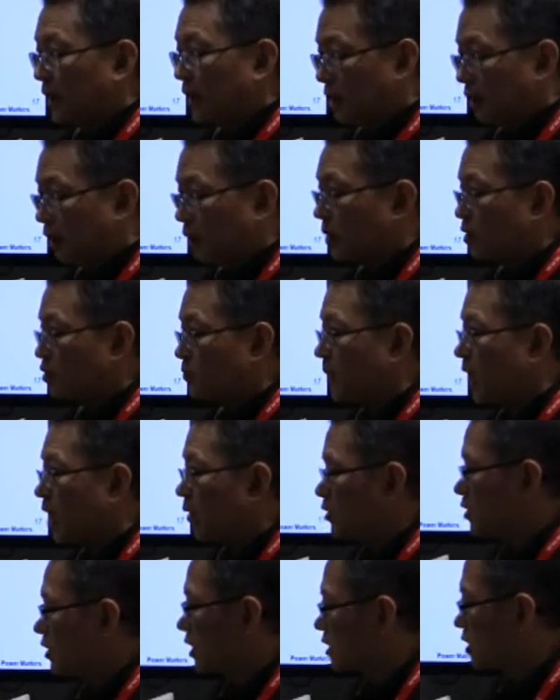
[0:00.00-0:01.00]
how much
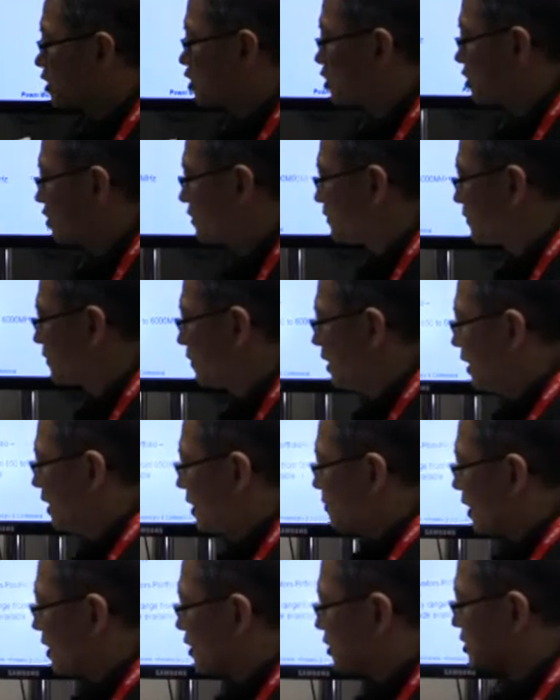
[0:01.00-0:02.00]
power you can achieve
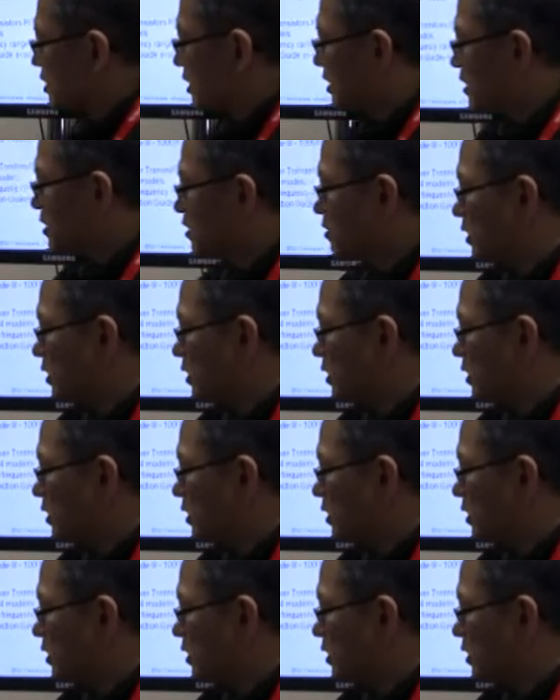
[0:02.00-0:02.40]
using these